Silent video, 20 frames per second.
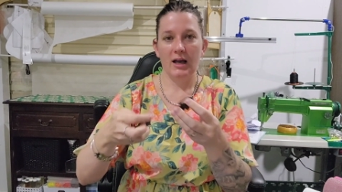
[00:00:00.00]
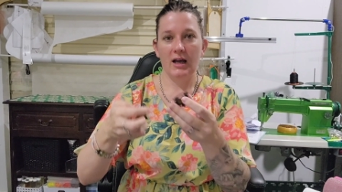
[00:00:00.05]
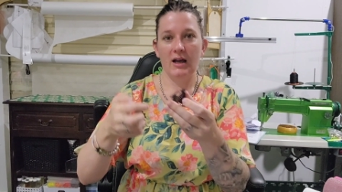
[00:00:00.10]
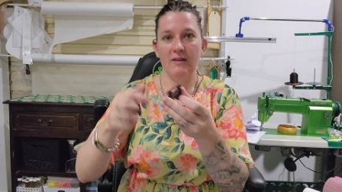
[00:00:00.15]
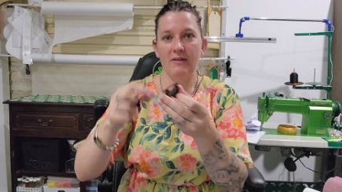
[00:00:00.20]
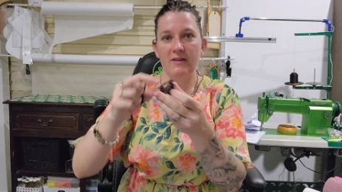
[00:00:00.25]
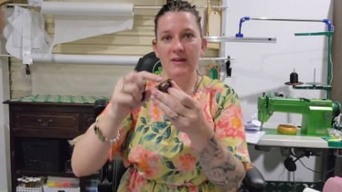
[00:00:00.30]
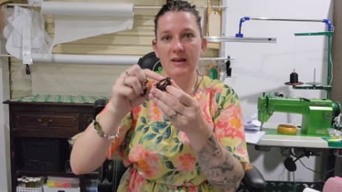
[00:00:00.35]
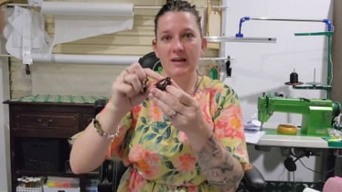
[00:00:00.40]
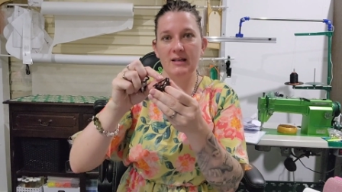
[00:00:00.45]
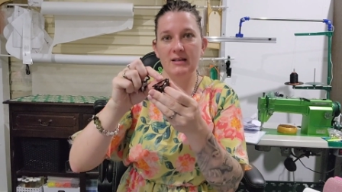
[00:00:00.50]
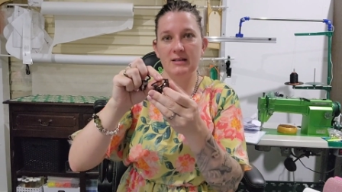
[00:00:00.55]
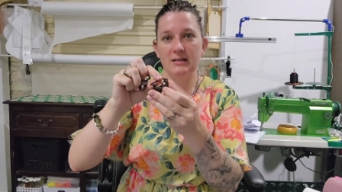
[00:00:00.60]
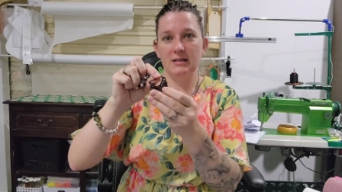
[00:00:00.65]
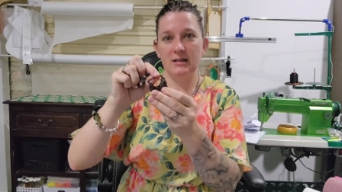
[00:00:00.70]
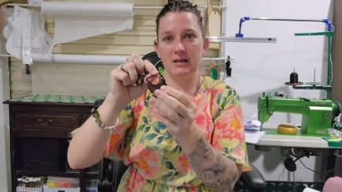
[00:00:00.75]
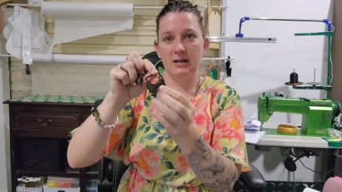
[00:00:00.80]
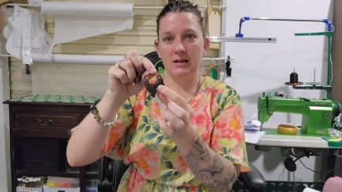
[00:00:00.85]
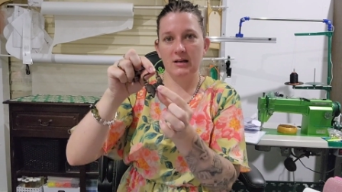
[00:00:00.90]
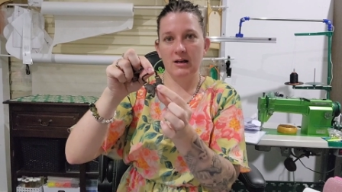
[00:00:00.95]
And these
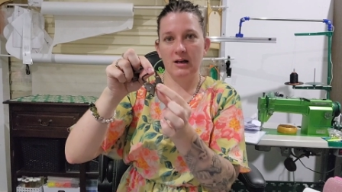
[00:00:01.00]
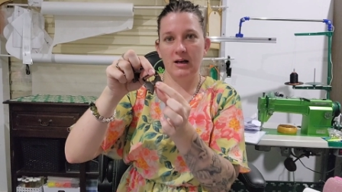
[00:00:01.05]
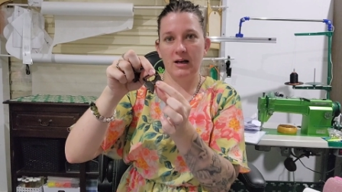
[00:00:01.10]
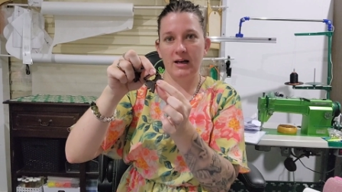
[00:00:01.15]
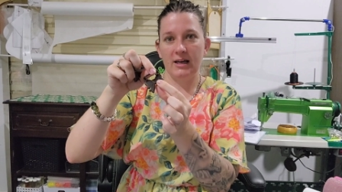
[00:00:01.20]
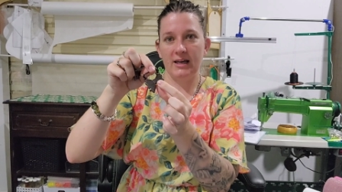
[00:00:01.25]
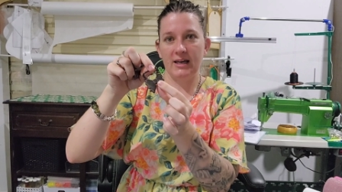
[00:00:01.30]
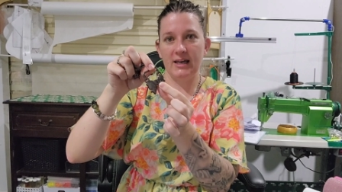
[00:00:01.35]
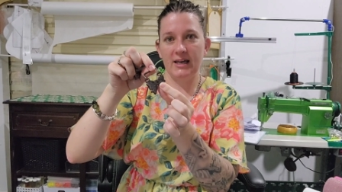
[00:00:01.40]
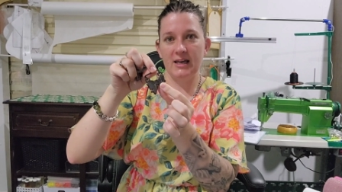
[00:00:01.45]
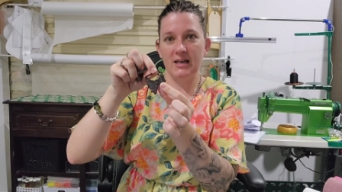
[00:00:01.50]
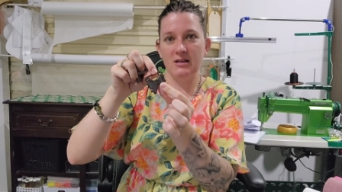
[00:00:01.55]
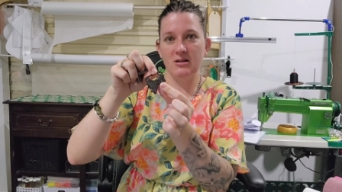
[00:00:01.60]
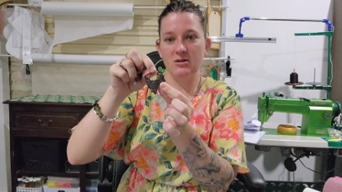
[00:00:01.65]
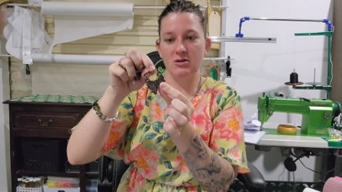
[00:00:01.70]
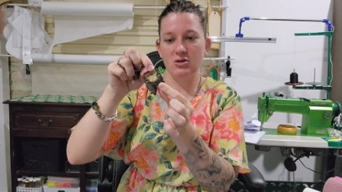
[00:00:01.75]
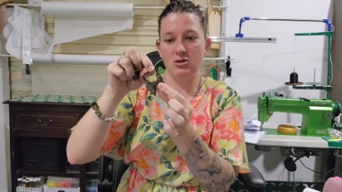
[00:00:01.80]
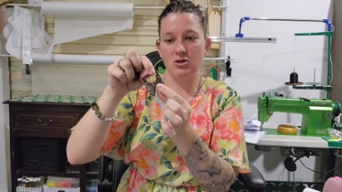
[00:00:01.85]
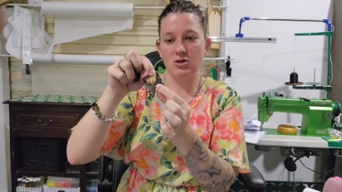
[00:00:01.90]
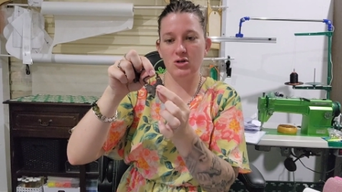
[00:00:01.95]
are
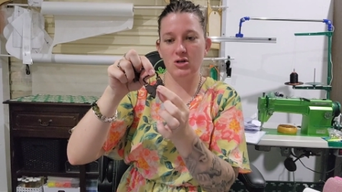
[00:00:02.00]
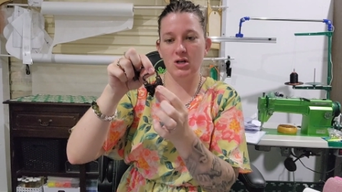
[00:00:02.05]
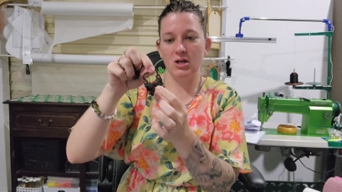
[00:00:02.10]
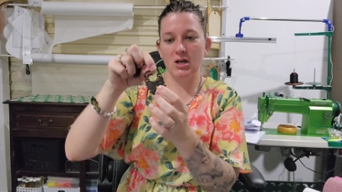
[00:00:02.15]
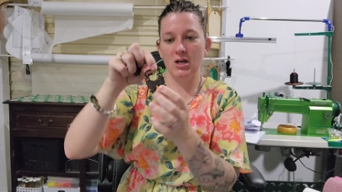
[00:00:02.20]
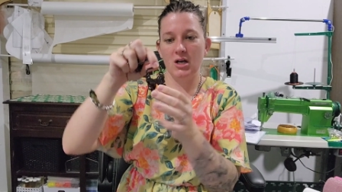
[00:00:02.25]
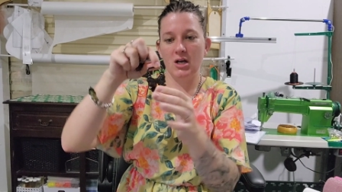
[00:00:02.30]
hinged.